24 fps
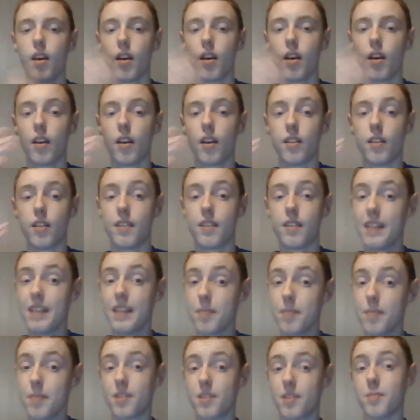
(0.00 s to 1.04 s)
The themes
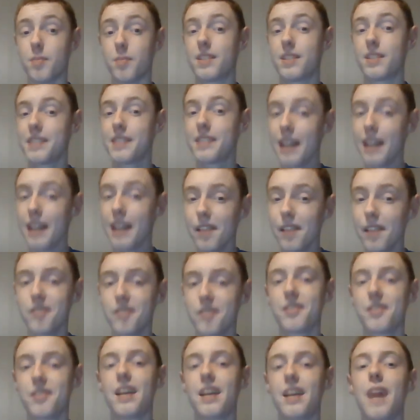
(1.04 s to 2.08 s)

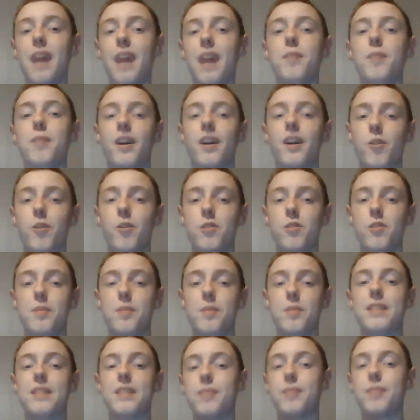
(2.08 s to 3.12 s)
themselves I'm not going to be
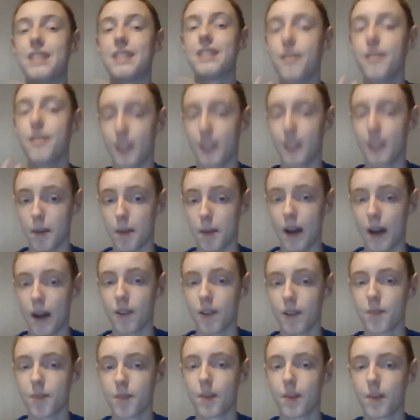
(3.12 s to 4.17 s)
specific about,
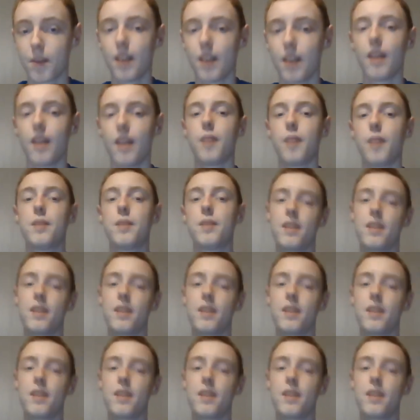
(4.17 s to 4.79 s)
because